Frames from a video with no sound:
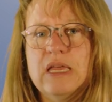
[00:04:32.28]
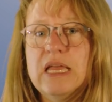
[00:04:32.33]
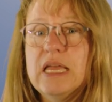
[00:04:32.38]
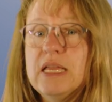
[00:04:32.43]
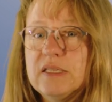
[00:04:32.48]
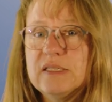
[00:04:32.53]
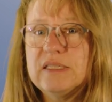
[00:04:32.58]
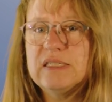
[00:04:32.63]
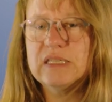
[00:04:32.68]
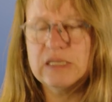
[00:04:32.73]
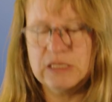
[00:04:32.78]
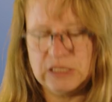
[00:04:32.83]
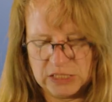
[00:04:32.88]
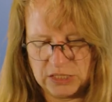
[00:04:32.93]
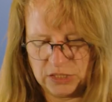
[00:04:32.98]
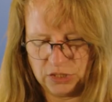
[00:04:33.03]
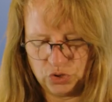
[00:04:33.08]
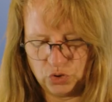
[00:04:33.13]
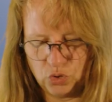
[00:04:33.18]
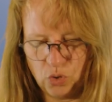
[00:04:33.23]

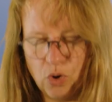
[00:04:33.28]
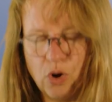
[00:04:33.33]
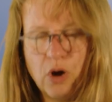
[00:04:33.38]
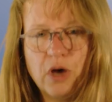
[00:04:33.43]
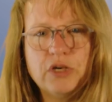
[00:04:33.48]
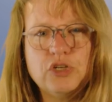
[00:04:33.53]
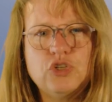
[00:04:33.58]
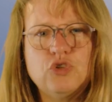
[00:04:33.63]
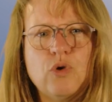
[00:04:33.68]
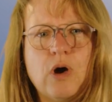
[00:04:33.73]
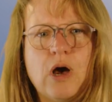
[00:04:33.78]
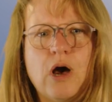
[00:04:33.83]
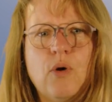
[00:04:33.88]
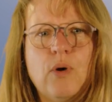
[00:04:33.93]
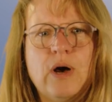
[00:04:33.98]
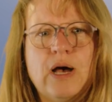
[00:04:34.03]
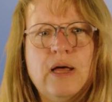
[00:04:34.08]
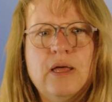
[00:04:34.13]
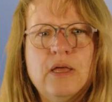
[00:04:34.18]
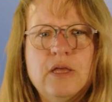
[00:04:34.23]
incident onto
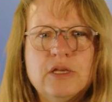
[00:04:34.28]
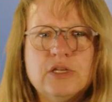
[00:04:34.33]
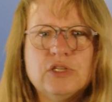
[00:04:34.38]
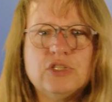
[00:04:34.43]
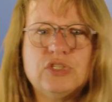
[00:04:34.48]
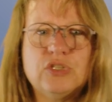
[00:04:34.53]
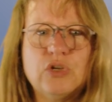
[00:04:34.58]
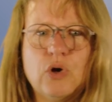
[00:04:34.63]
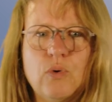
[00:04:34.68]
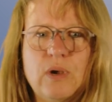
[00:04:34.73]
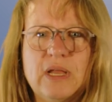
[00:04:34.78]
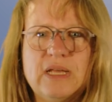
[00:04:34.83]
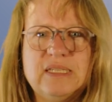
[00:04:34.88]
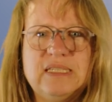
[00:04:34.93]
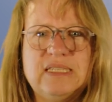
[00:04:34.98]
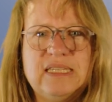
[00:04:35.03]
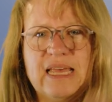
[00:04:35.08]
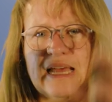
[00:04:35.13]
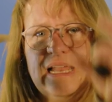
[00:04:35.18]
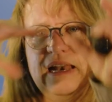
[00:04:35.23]
our solar
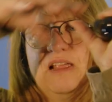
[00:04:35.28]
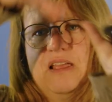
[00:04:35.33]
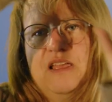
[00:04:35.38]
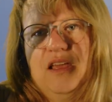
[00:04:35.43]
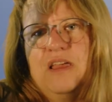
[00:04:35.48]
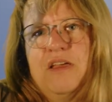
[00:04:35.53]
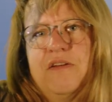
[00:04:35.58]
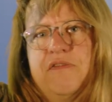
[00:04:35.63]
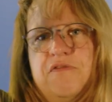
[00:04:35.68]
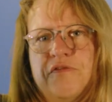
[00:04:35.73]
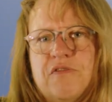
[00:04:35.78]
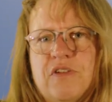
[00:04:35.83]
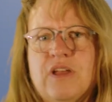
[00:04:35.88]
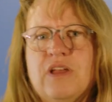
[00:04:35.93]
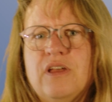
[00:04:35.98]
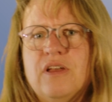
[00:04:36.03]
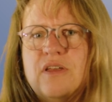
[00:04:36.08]
cell if